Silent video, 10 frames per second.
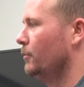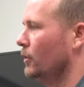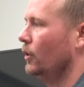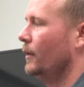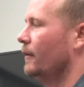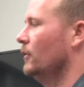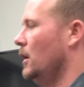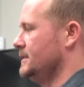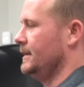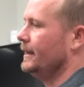where low air
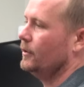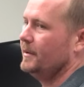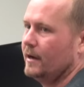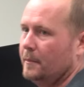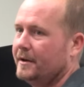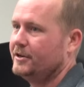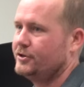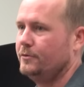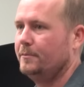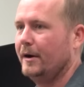velocity could become an
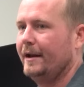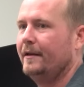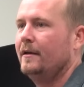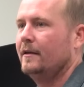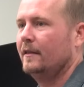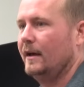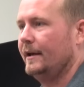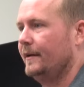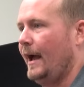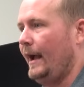issue, but
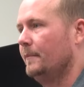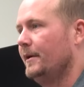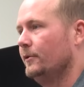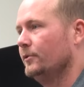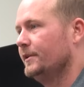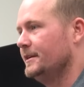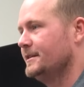like ACCA Manual D